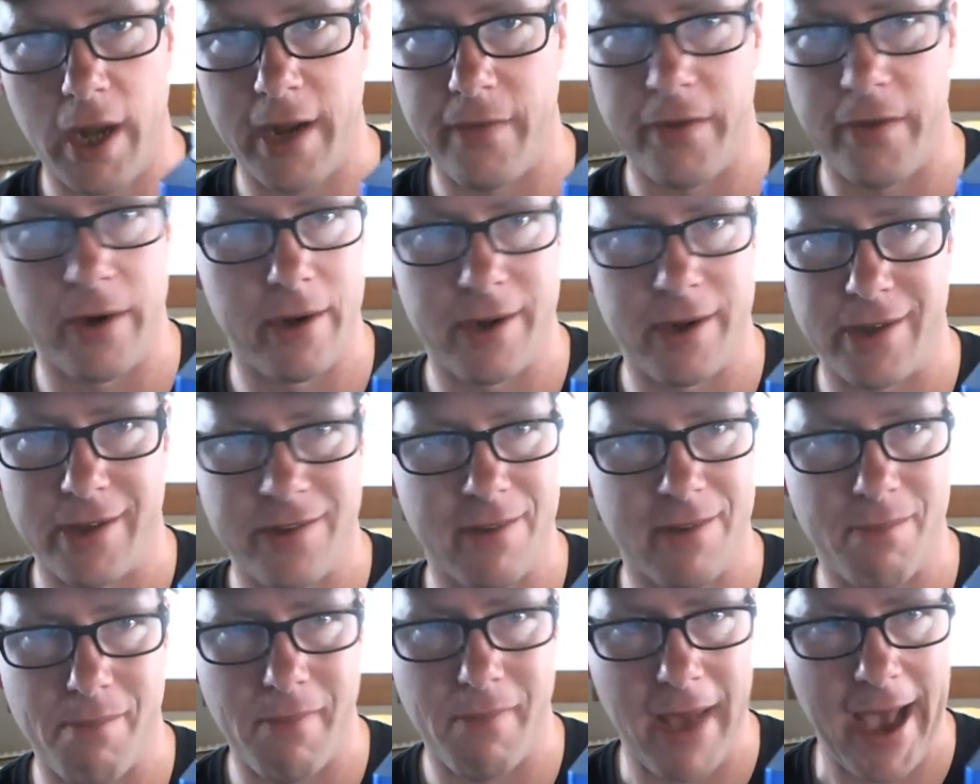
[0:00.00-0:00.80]
in there. It
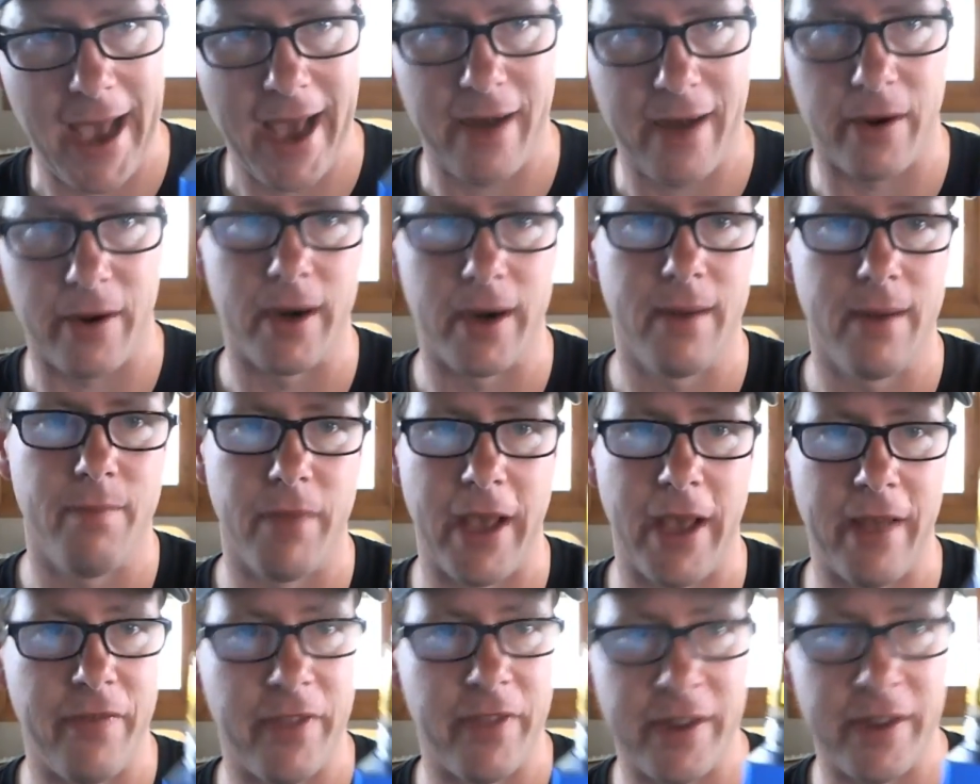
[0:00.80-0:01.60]
doesn't matter.
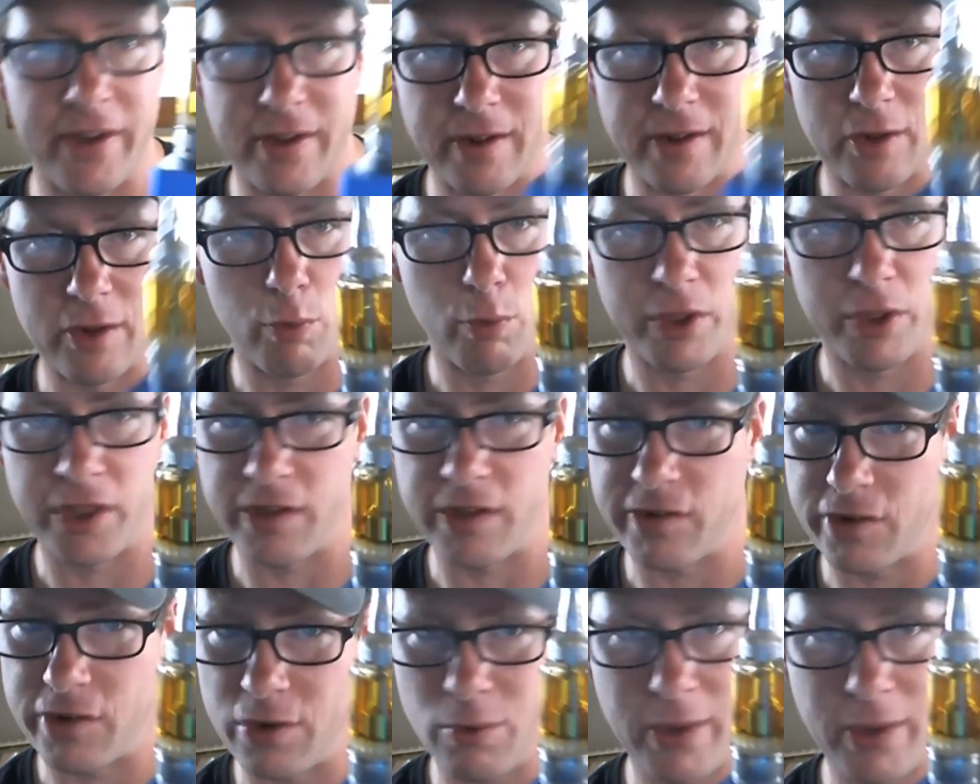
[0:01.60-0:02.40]
And the, with
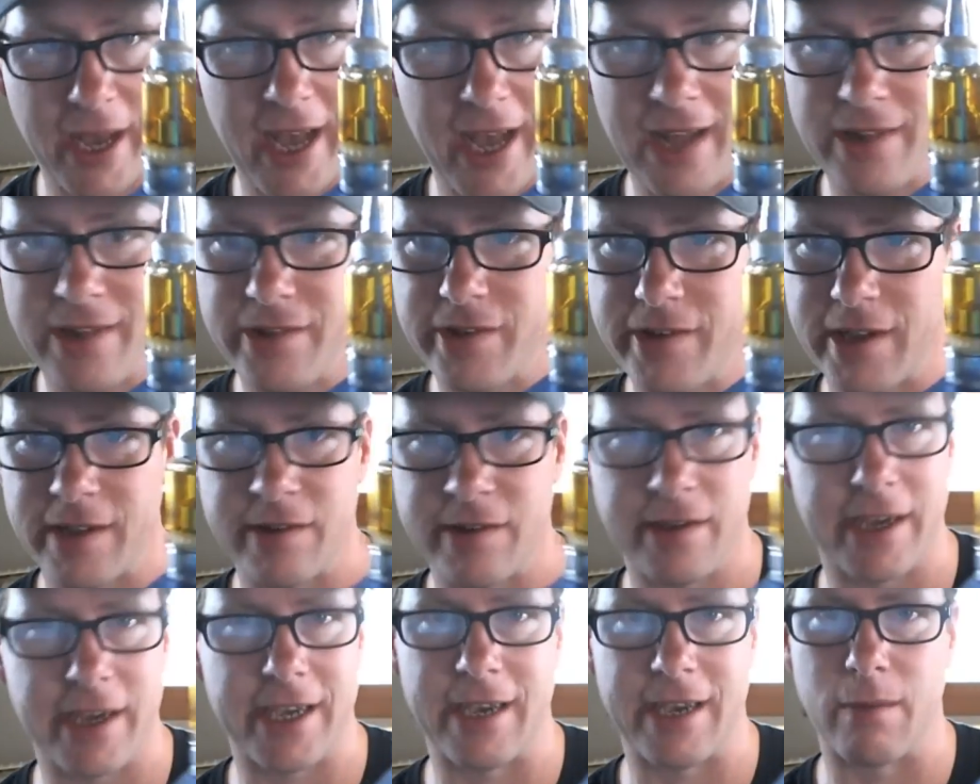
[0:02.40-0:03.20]
these new heads, it's
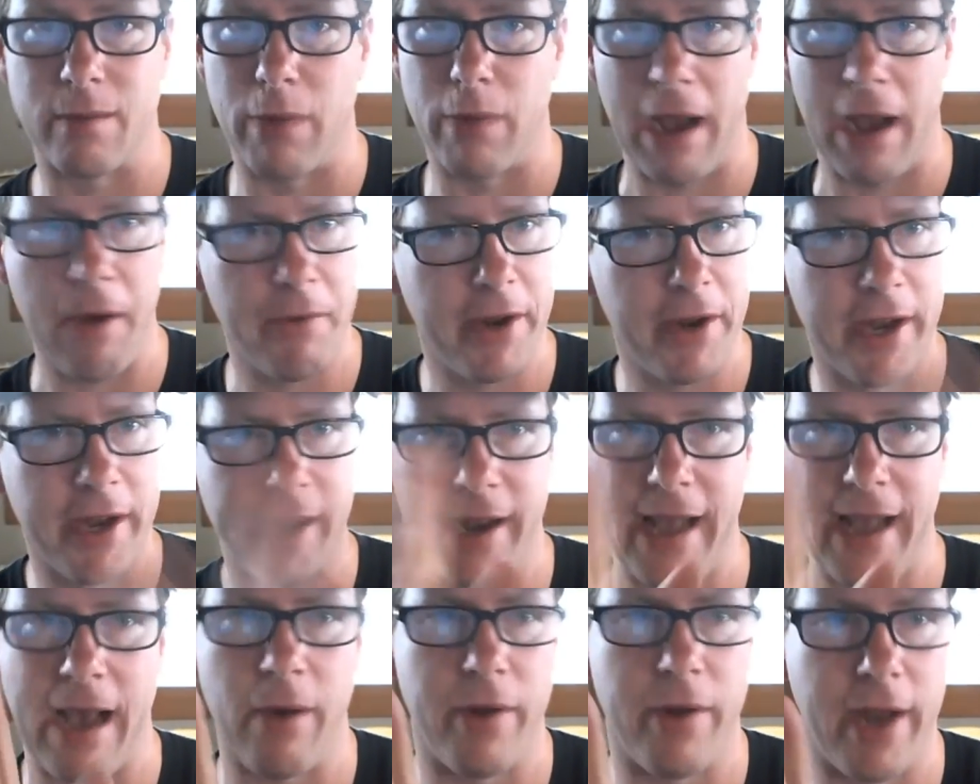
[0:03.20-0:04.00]
like it rounded it
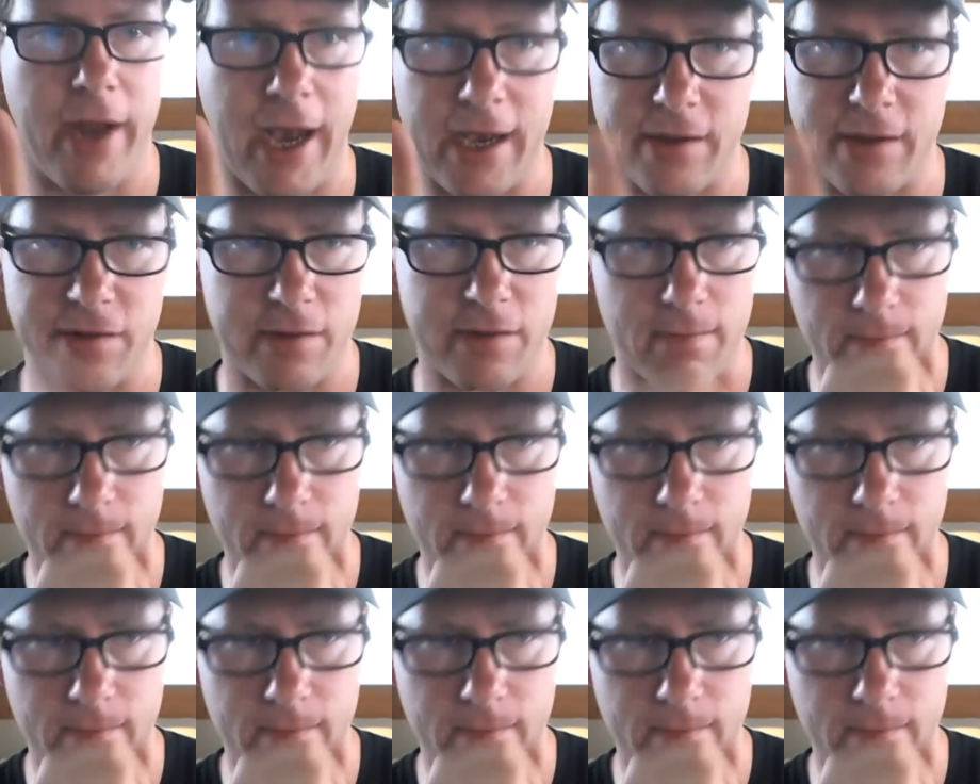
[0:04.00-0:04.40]
out nice.